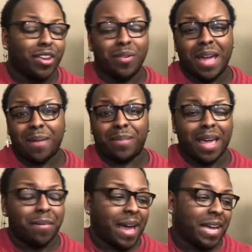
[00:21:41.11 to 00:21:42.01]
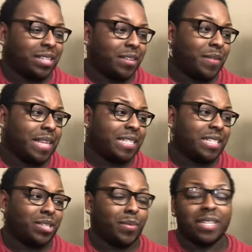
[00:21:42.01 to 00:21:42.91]
You can't blame Ashley for that
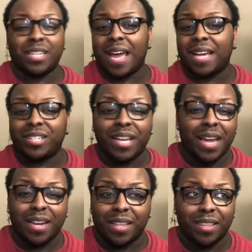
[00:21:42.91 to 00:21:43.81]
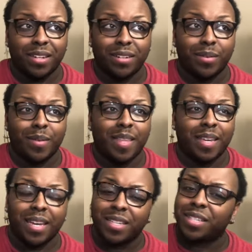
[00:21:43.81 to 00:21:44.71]
situation. Ashley had nothing to do with
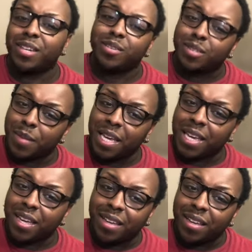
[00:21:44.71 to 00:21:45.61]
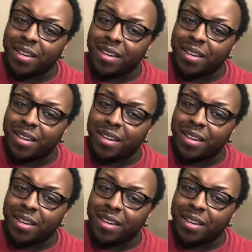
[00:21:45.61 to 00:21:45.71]
it. Excuse me?